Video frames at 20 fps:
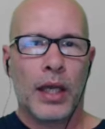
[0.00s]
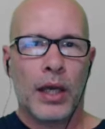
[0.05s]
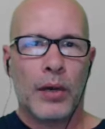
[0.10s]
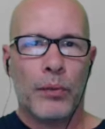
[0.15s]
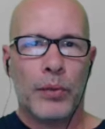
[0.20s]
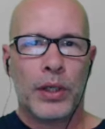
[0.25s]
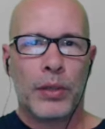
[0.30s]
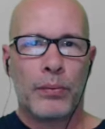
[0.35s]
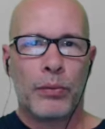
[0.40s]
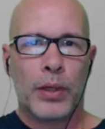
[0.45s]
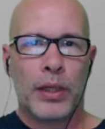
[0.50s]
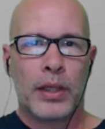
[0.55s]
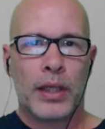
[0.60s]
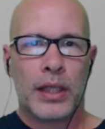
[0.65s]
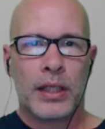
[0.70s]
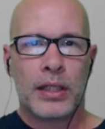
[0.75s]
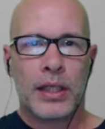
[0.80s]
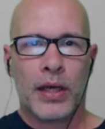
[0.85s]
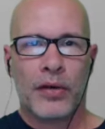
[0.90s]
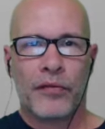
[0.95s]
And we can break
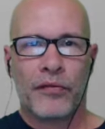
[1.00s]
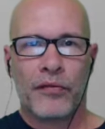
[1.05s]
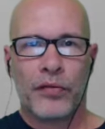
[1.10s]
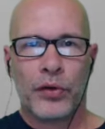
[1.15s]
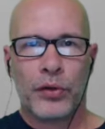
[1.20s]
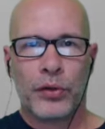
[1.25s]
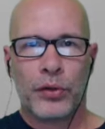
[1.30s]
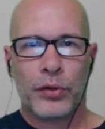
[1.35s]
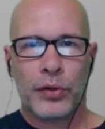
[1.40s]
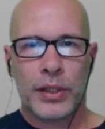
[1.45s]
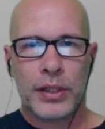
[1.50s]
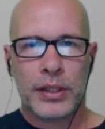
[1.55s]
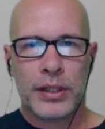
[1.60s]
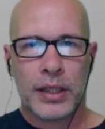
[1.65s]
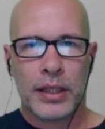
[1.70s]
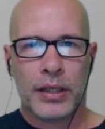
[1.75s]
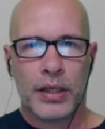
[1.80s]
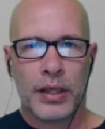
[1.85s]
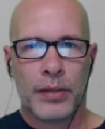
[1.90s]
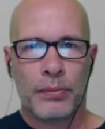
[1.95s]
that down further and
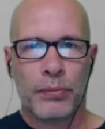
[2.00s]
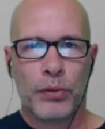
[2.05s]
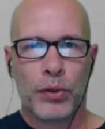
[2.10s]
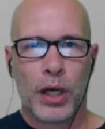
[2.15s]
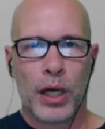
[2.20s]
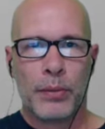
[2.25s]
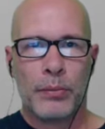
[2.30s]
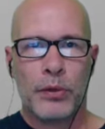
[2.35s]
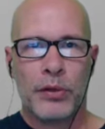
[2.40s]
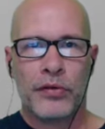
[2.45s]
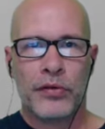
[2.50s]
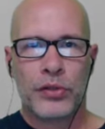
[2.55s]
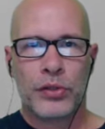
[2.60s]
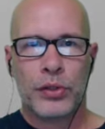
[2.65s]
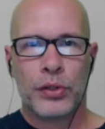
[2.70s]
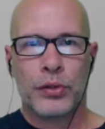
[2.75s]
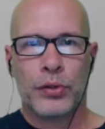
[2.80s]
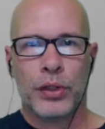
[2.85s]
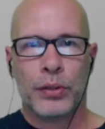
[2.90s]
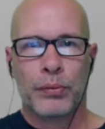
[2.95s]
say that the prime movers
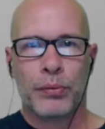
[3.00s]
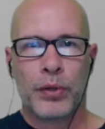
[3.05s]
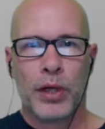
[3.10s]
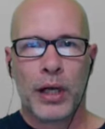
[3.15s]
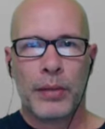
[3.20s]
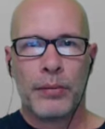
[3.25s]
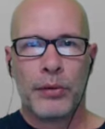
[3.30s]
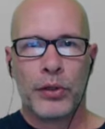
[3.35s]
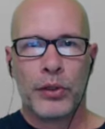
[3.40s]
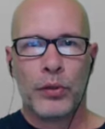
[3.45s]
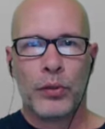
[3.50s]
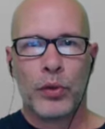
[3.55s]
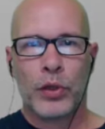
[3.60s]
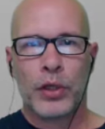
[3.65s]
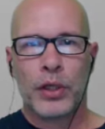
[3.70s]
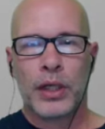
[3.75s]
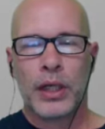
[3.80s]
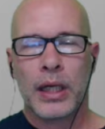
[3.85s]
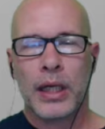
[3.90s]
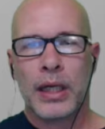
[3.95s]
are doing the primary
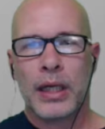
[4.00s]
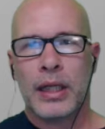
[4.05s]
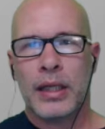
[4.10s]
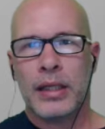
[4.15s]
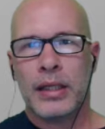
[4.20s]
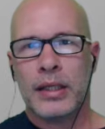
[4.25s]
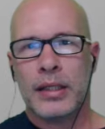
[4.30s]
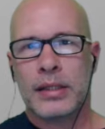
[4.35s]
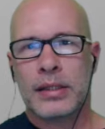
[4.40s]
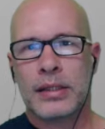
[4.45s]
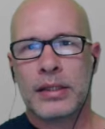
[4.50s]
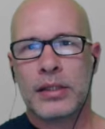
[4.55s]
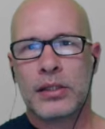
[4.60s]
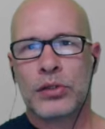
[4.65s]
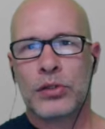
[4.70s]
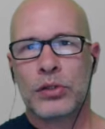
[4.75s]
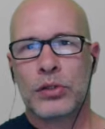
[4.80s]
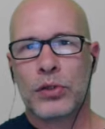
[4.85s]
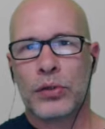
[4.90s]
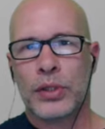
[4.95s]
work, the
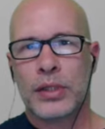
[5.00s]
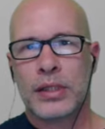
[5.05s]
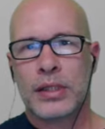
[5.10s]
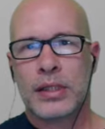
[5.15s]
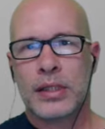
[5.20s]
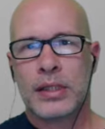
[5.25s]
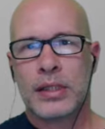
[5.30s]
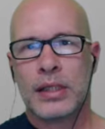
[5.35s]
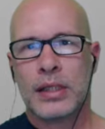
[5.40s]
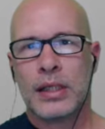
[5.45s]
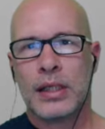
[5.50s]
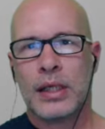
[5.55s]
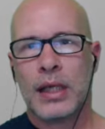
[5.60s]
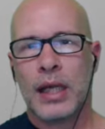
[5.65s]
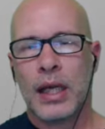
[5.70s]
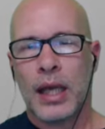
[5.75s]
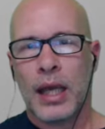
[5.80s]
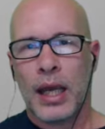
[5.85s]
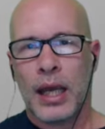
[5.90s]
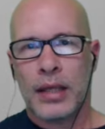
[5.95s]
assisters are assisting,
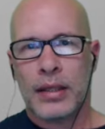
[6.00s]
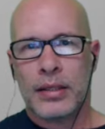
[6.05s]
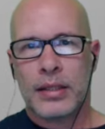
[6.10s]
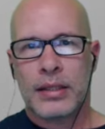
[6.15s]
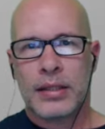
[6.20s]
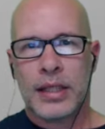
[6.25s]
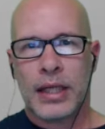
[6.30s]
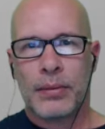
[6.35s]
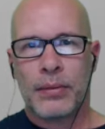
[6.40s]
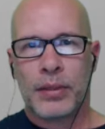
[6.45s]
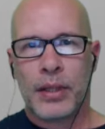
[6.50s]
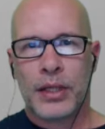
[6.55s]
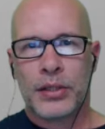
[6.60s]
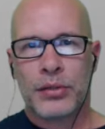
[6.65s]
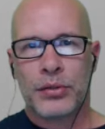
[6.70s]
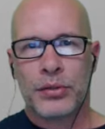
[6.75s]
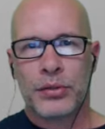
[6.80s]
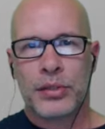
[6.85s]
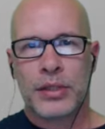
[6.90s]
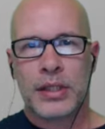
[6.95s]
and the
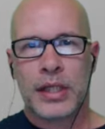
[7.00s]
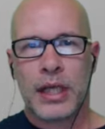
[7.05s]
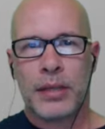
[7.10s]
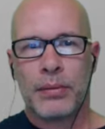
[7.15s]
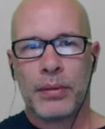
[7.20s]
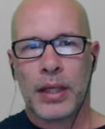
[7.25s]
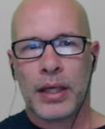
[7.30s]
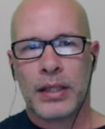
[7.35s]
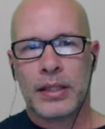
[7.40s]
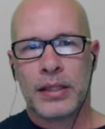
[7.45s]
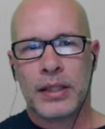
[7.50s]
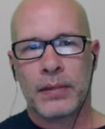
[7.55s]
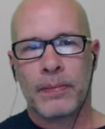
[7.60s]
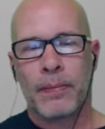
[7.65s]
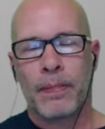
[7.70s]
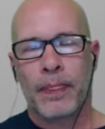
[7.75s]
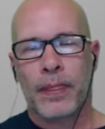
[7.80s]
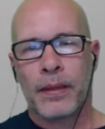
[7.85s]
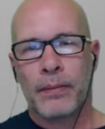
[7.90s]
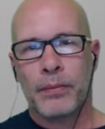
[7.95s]
stabilizers are stabilizing,
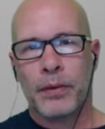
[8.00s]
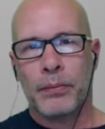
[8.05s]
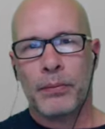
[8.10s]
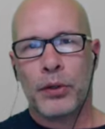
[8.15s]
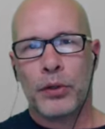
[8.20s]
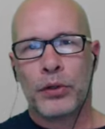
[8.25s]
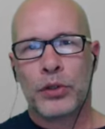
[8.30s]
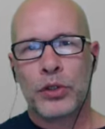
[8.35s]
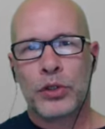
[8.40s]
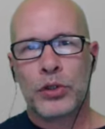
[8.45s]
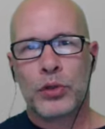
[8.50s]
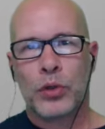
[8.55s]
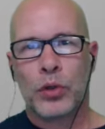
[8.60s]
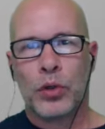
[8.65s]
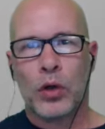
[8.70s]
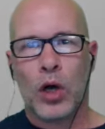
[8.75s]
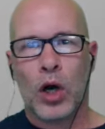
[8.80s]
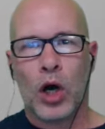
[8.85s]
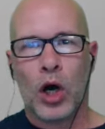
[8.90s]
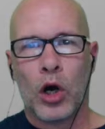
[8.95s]
but motor
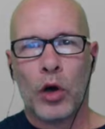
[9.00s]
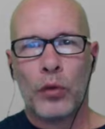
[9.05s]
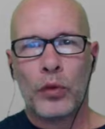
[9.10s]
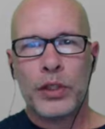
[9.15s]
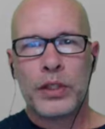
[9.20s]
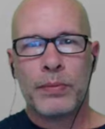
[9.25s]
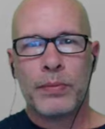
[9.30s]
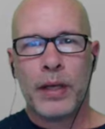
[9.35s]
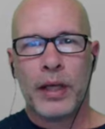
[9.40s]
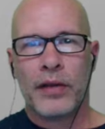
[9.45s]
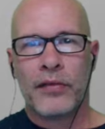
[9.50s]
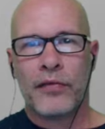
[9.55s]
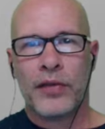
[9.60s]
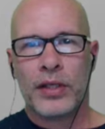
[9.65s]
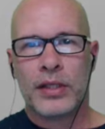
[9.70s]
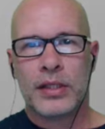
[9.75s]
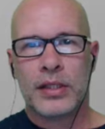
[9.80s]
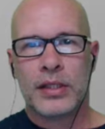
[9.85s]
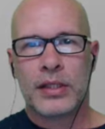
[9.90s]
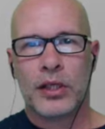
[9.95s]
control always
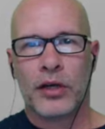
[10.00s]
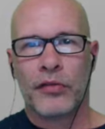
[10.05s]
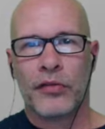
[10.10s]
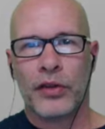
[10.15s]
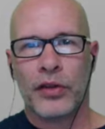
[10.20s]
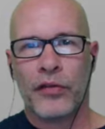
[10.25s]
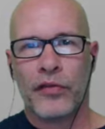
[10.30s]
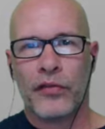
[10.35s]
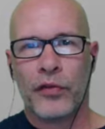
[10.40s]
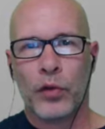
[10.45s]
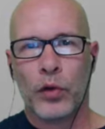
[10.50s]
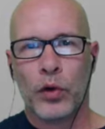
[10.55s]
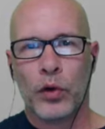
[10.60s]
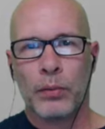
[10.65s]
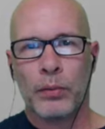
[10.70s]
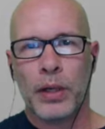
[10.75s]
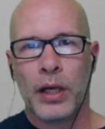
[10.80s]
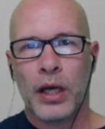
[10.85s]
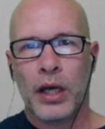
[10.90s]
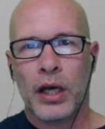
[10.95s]
manifests itself in the
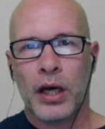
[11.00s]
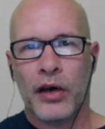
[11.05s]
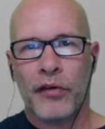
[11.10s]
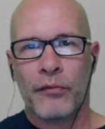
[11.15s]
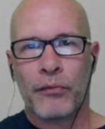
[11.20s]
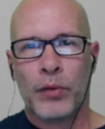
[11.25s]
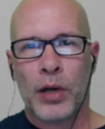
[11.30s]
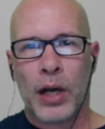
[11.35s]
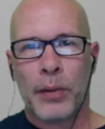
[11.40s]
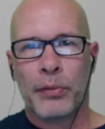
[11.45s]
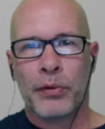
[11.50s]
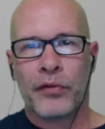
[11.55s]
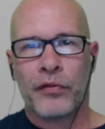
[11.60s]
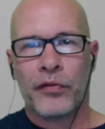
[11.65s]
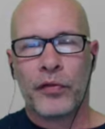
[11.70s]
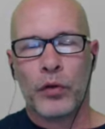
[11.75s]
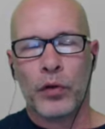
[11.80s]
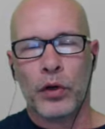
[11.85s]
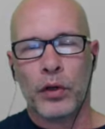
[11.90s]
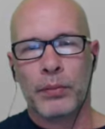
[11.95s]
form of proper
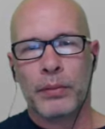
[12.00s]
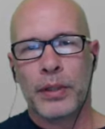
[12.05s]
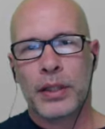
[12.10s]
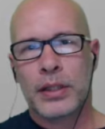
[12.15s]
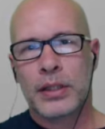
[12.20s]
form.